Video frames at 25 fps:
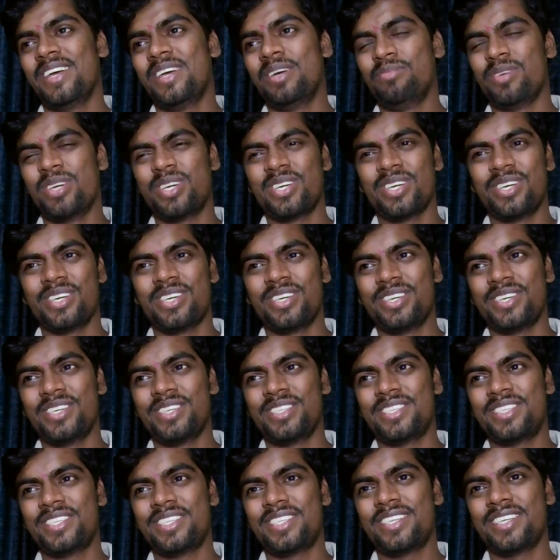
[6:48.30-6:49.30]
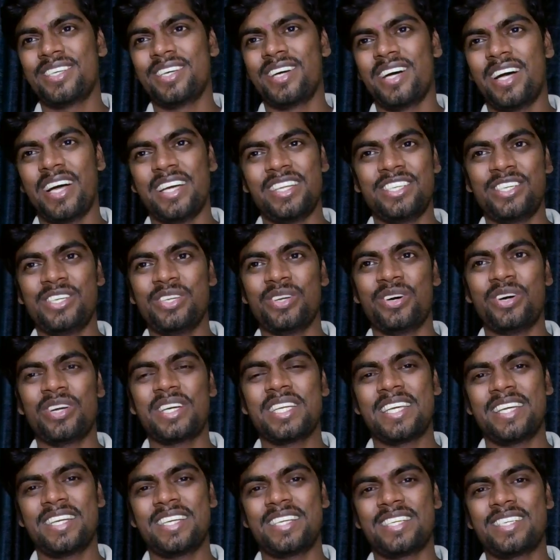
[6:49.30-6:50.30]
because I did
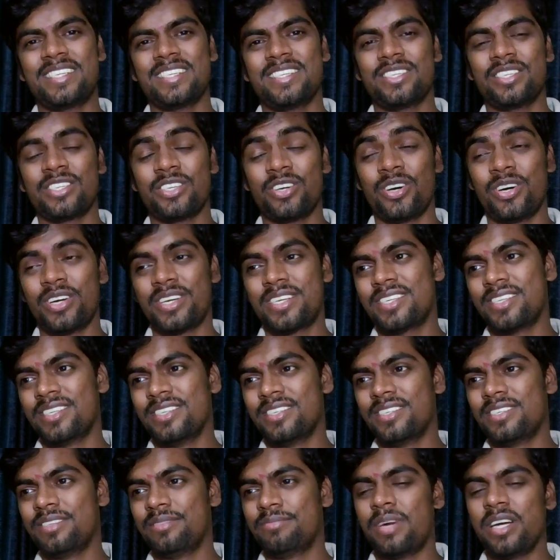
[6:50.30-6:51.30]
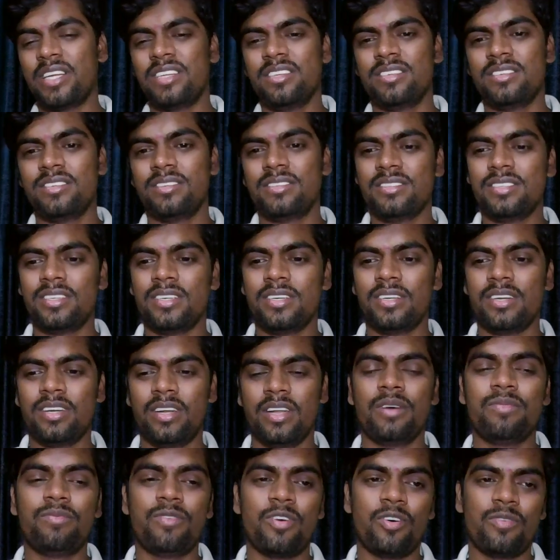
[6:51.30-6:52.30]
not got my
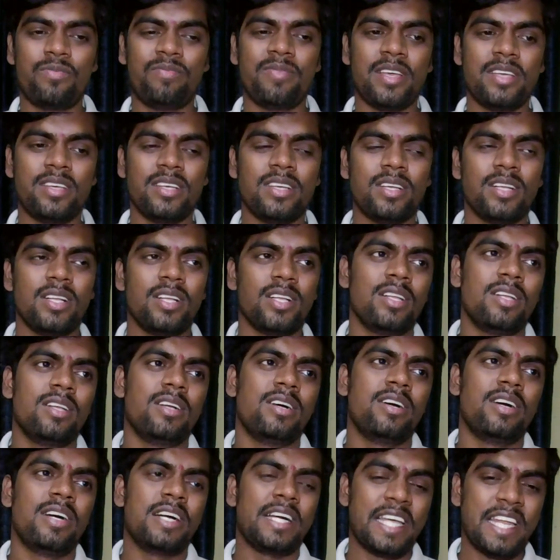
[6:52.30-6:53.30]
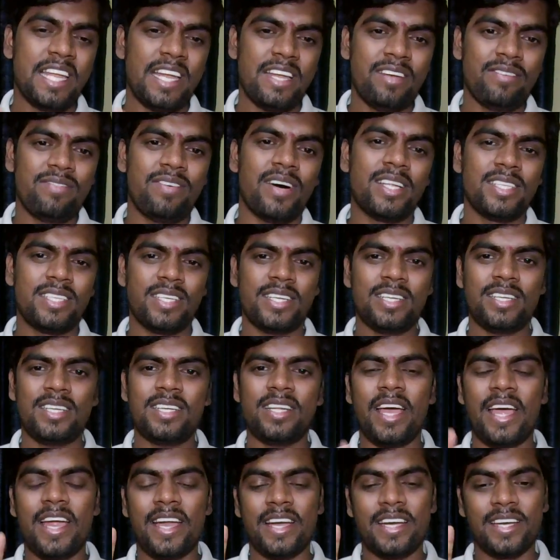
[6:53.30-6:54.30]
love of my grandfather
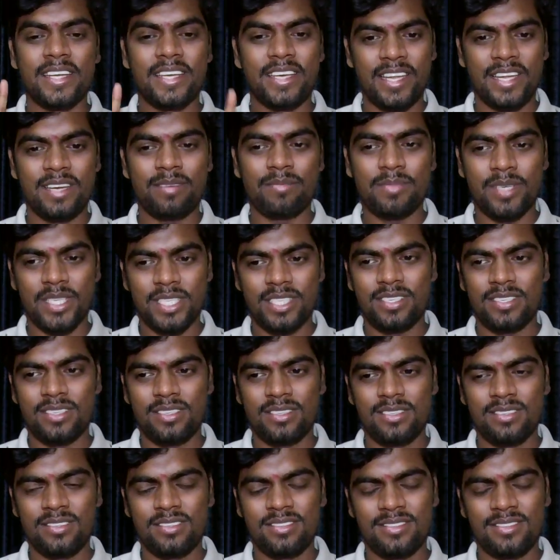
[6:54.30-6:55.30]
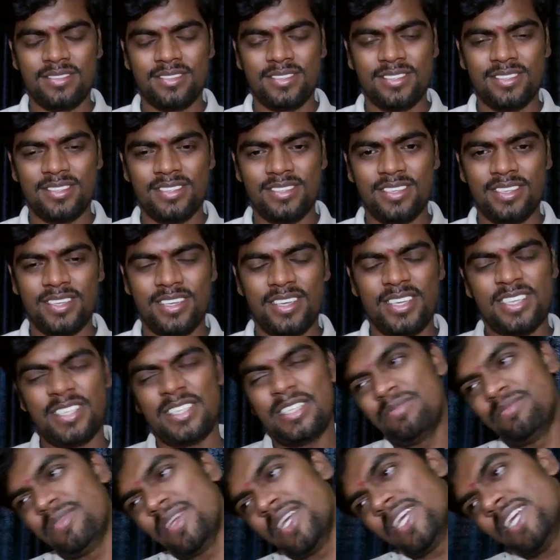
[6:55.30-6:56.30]
and grandmother. It
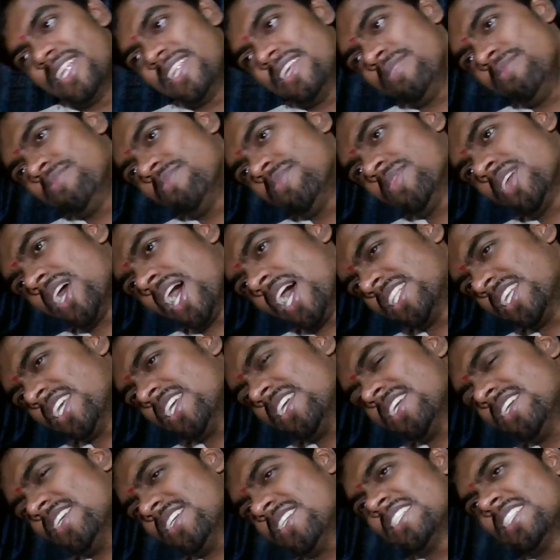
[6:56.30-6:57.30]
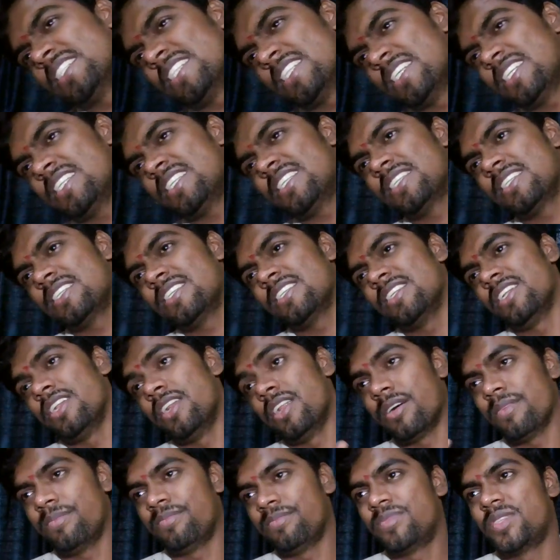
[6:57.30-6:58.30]
is very, I think this
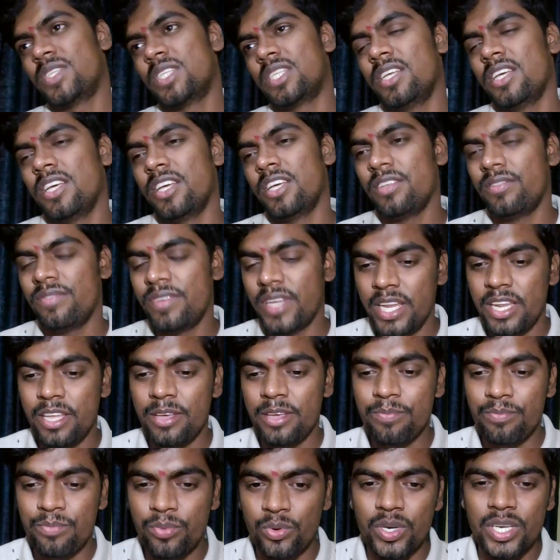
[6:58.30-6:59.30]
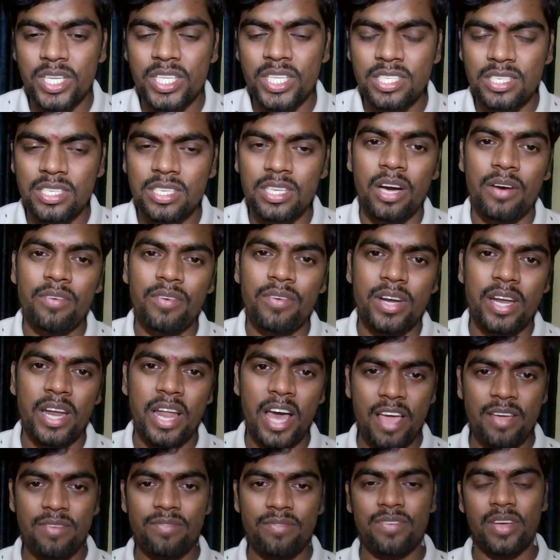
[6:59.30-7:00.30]
love is very important in our
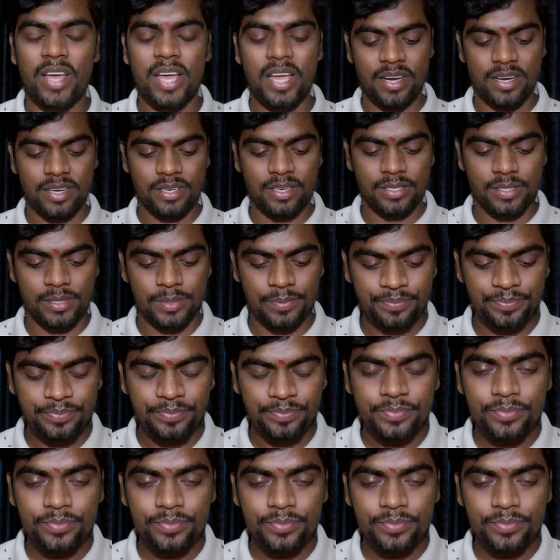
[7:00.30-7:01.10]
life and